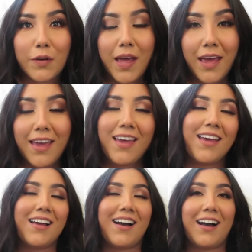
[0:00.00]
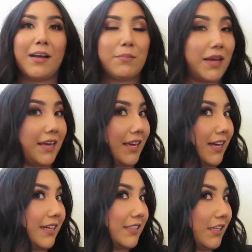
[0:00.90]
Okay,
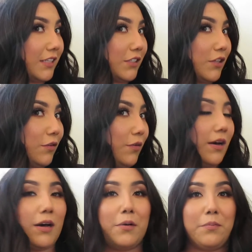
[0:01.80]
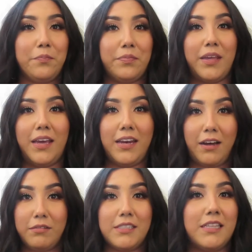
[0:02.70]
yeah, and
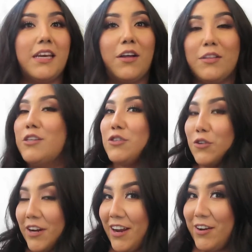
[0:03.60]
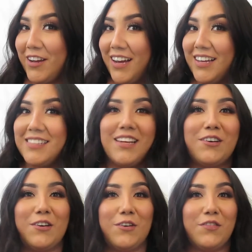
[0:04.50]
obviously on the short hair, you guys, I
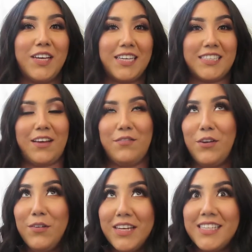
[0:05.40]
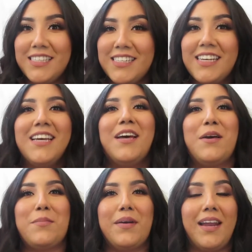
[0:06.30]
don't know if you guys have noticed,
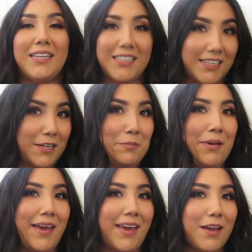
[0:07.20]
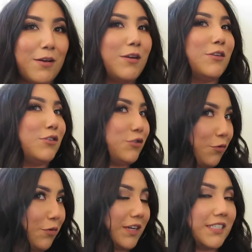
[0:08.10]
but I did cut my hair
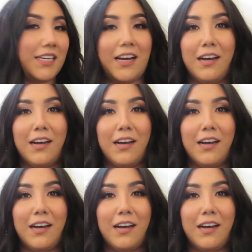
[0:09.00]
short.